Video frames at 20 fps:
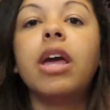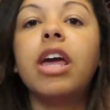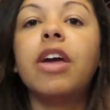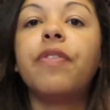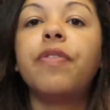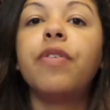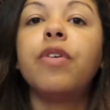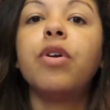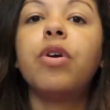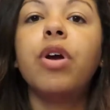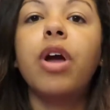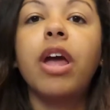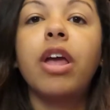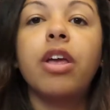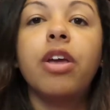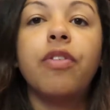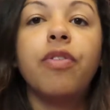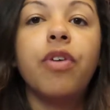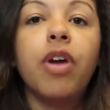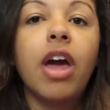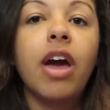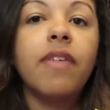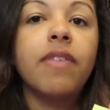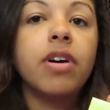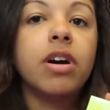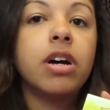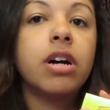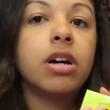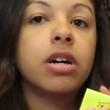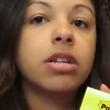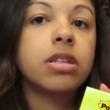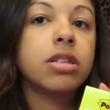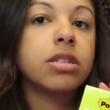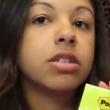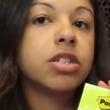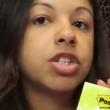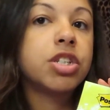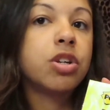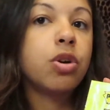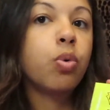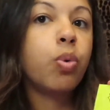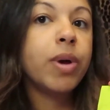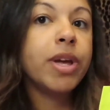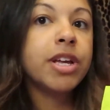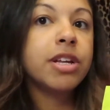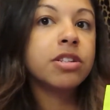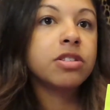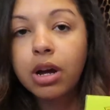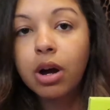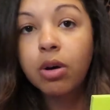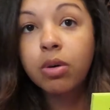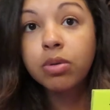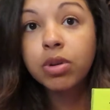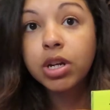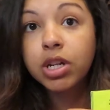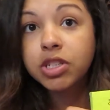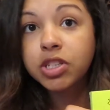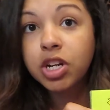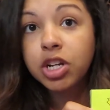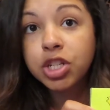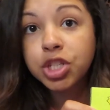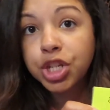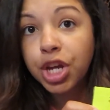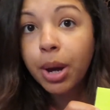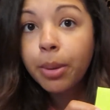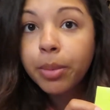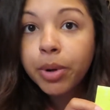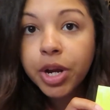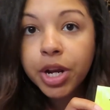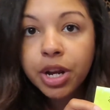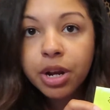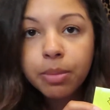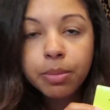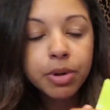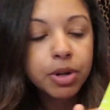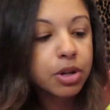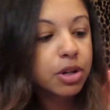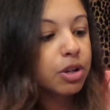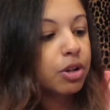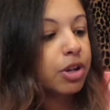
if you have a quiz on a certain chapter in your book,